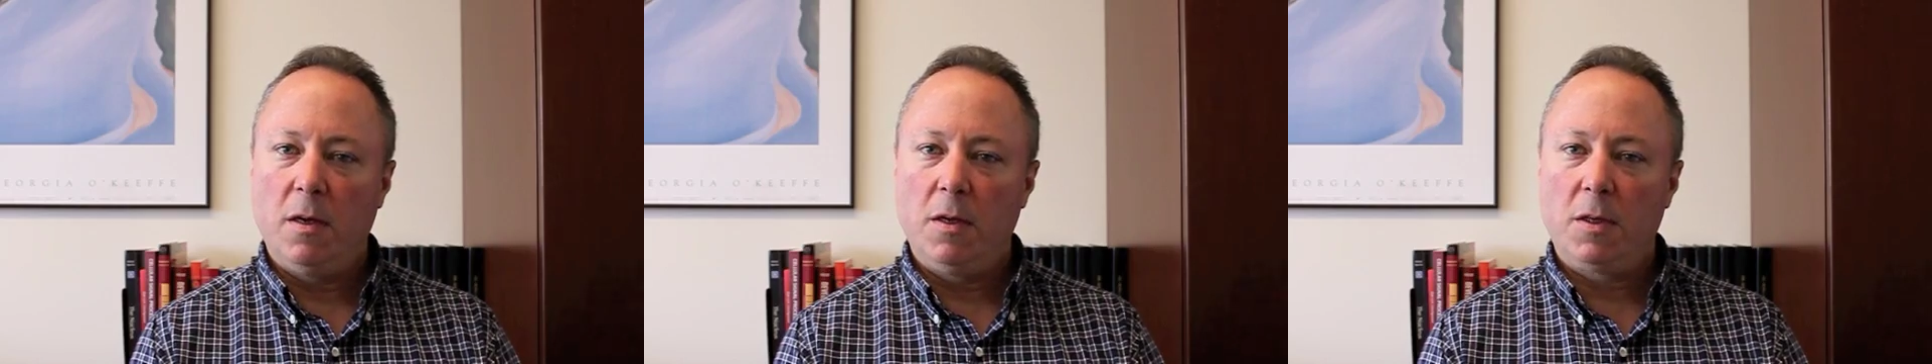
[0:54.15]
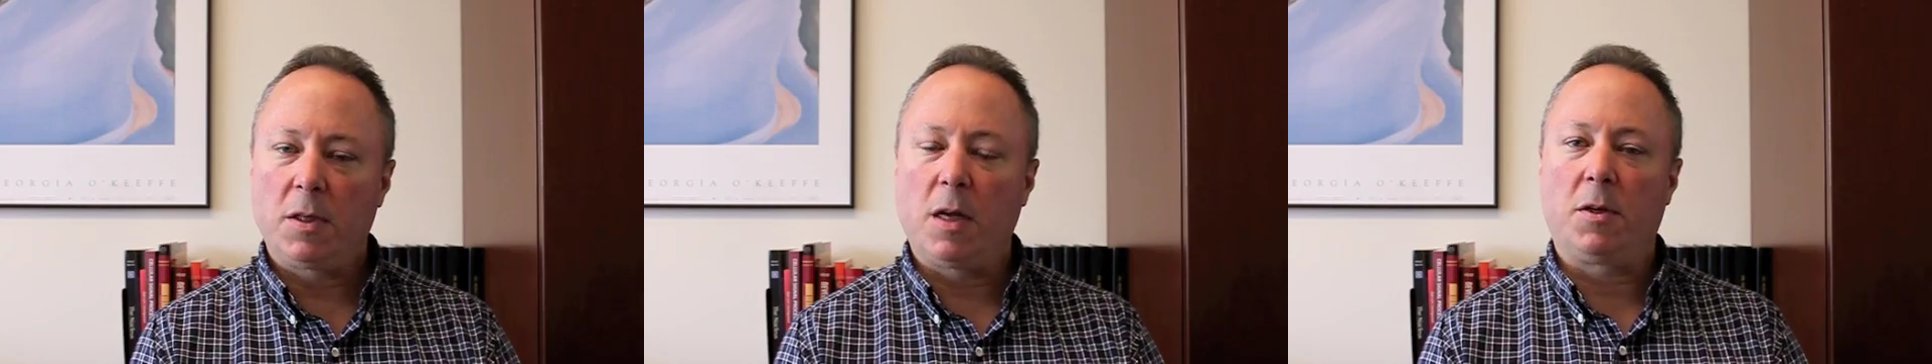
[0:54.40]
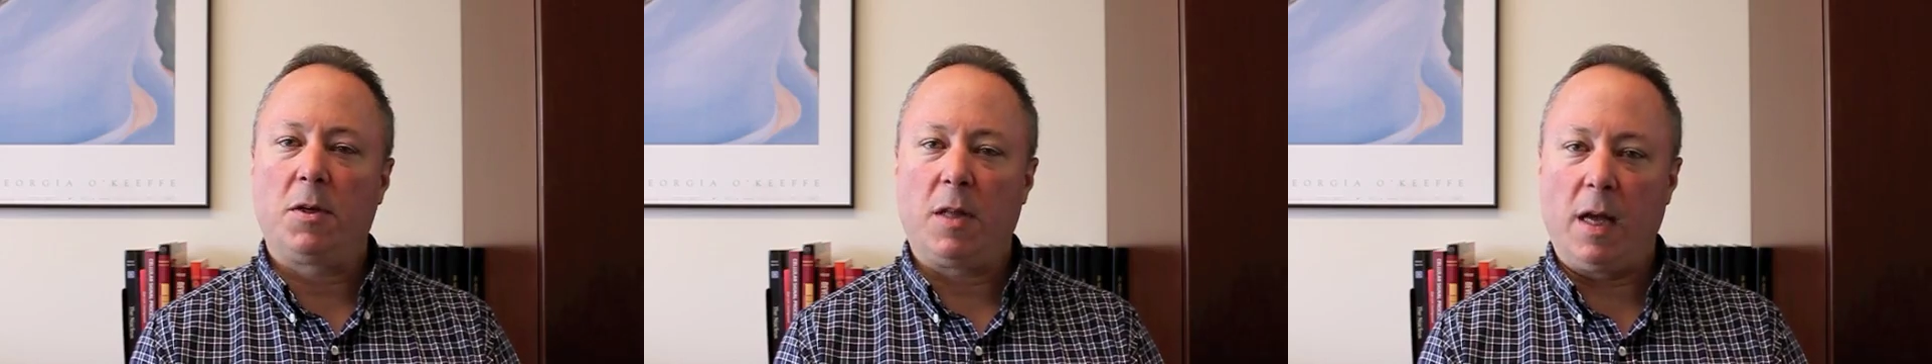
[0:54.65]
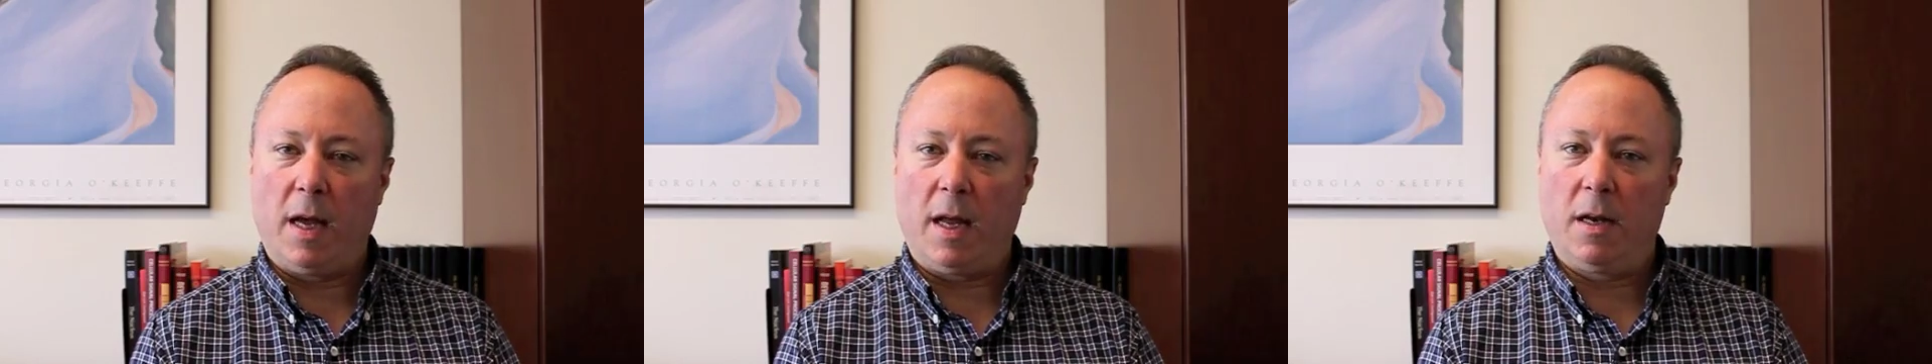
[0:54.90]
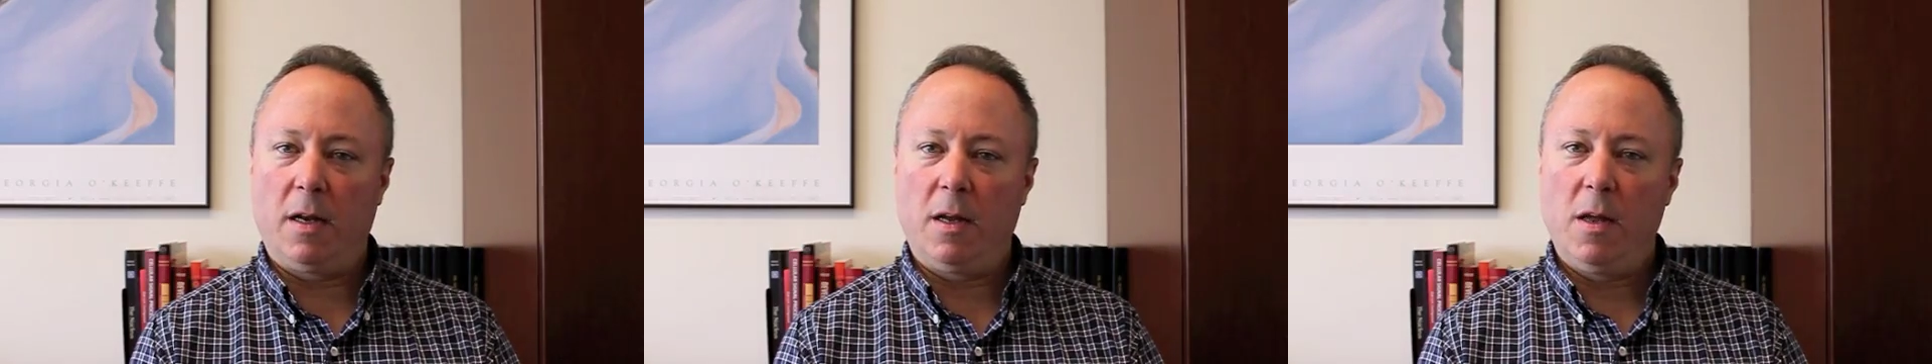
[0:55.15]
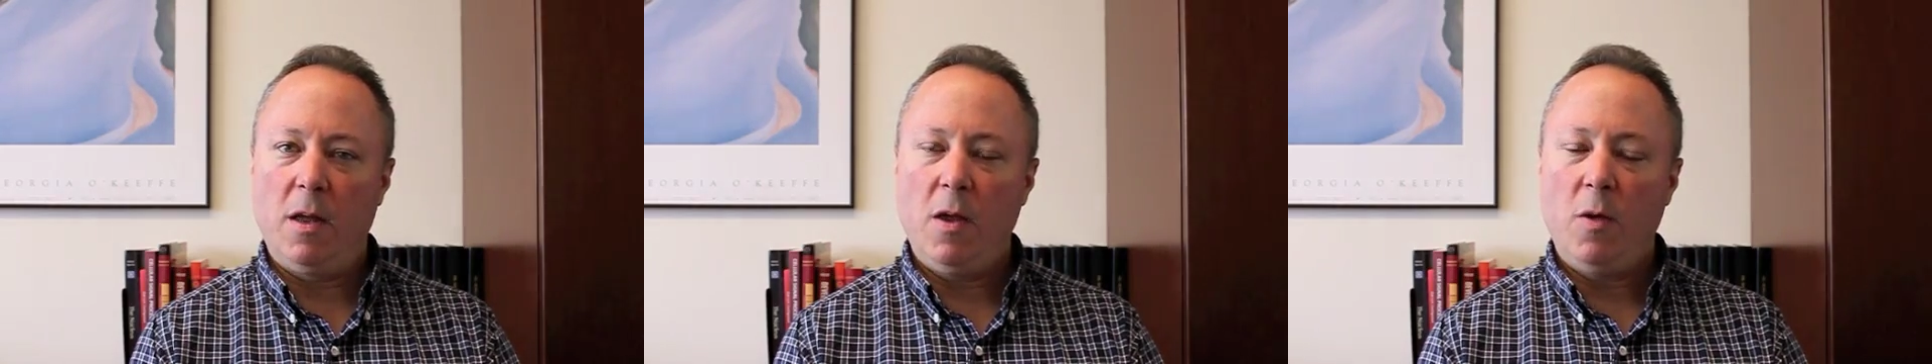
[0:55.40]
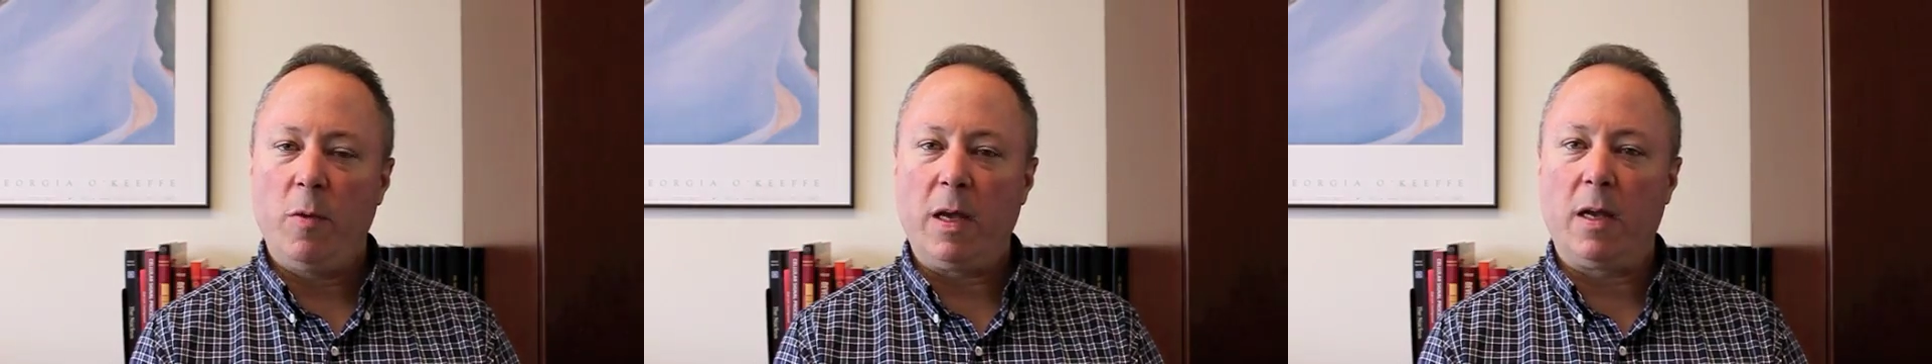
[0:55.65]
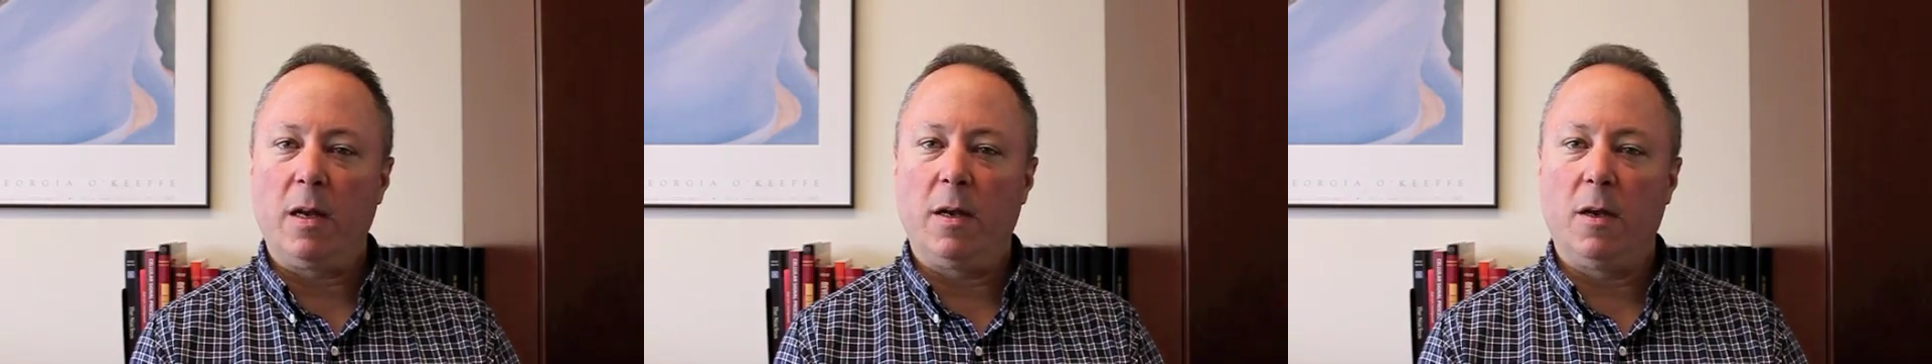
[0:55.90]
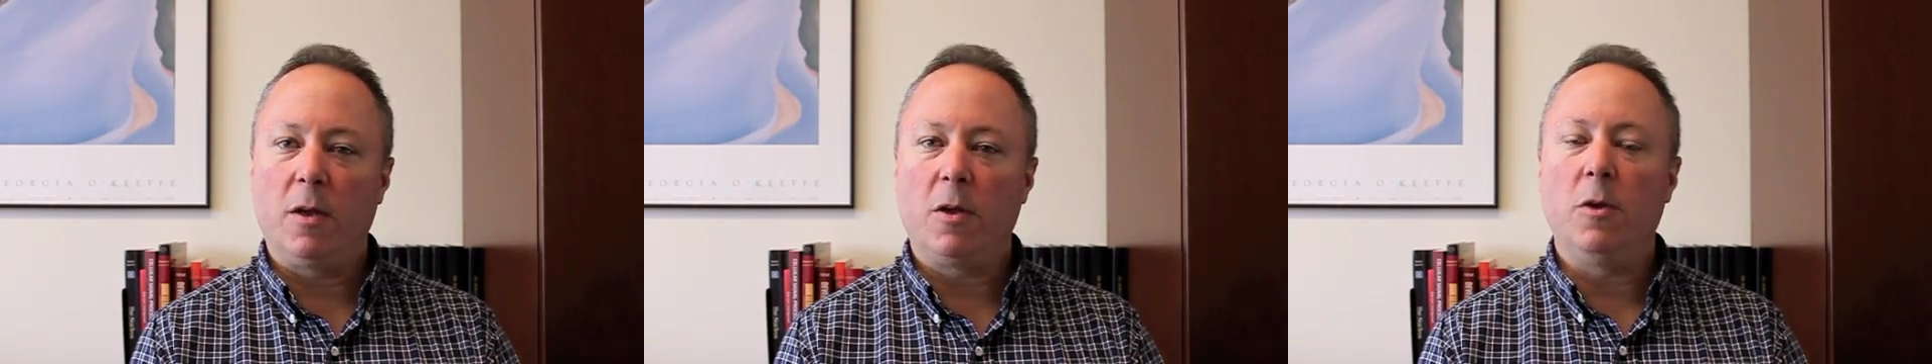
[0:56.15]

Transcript: such that we can